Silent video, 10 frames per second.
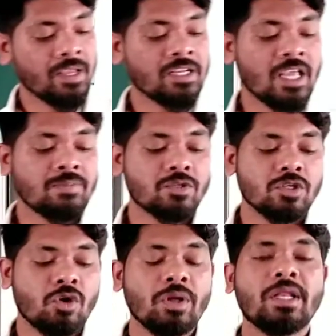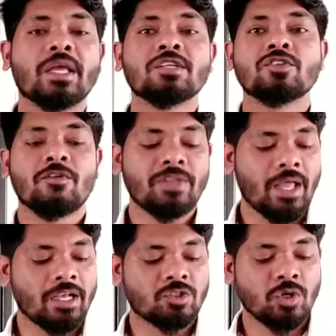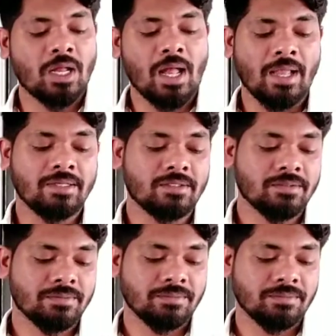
it gives no indication of the actual height,